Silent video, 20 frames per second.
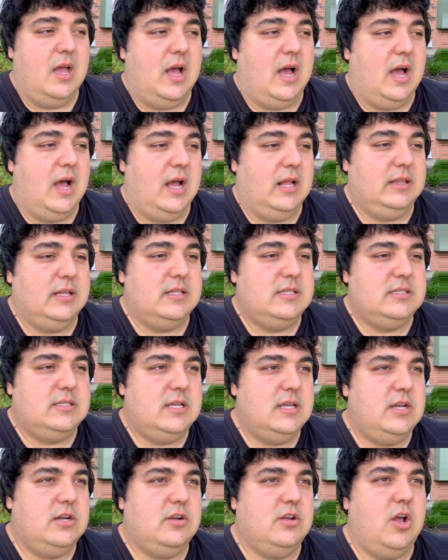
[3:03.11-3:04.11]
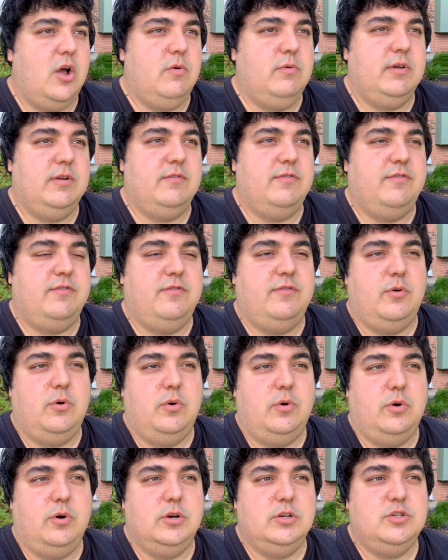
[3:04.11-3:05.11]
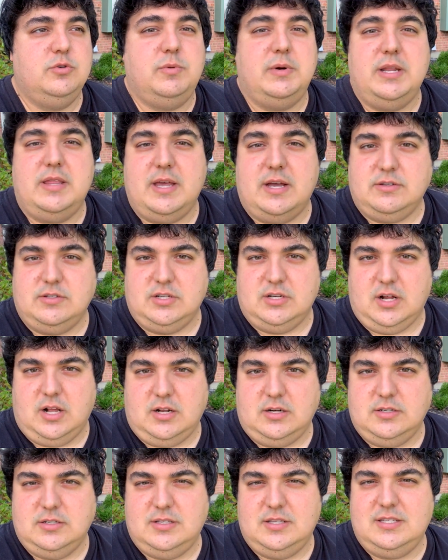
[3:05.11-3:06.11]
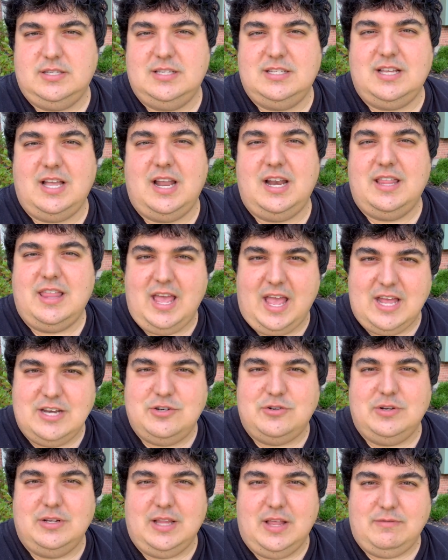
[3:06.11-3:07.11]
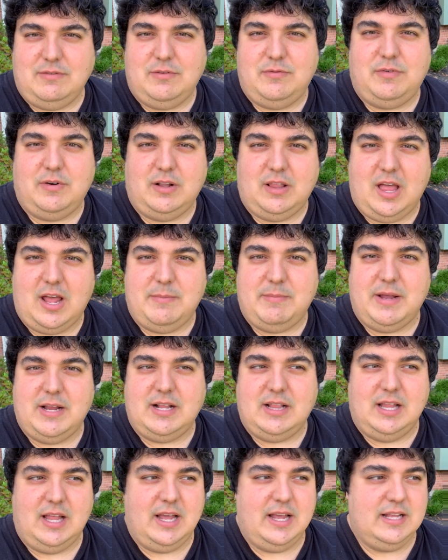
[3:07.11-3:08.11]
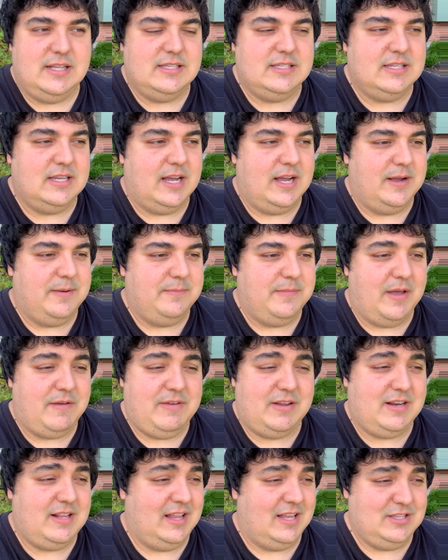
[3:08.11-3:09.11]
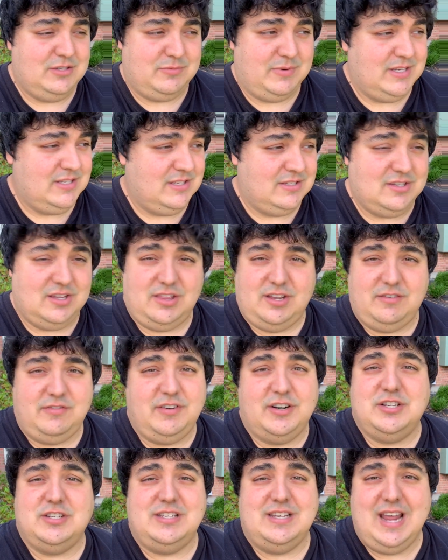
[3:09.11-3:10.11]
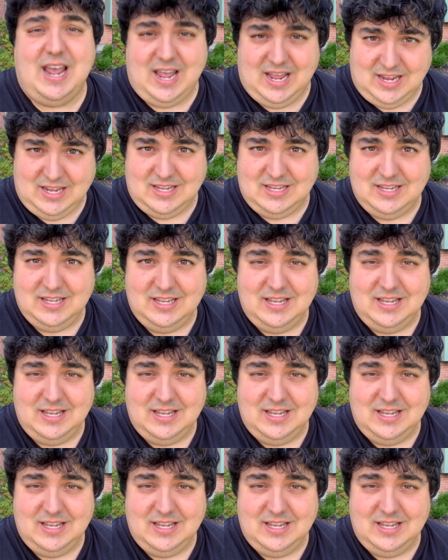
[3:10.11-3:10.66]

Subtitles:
Let's say you're going for $20,000. This is kind of the entry level for a lot of my clients. I've had clients raise this on their first day.